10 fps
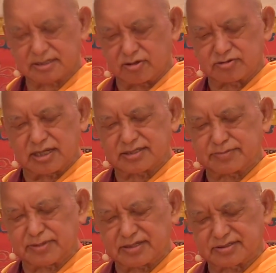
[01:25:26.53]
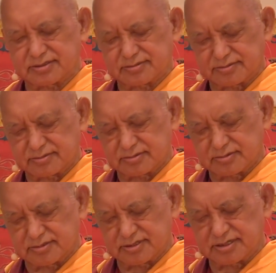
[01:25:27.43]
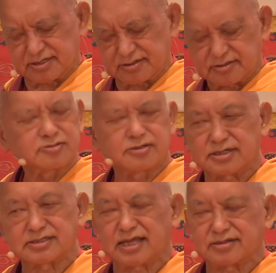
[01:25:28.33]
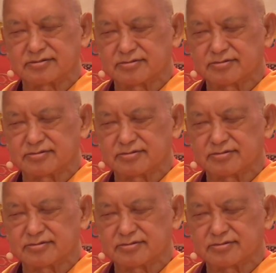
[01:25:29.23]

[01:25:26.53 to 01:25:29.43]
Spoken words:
on other bed. You see, so like that.